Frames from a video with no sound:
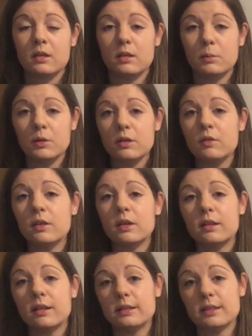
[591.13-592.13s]
The Moray
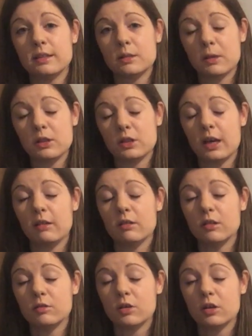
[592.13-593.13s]
Firth is a special
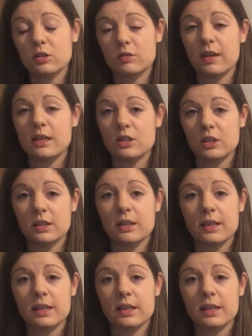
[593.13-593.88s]
area of conservation.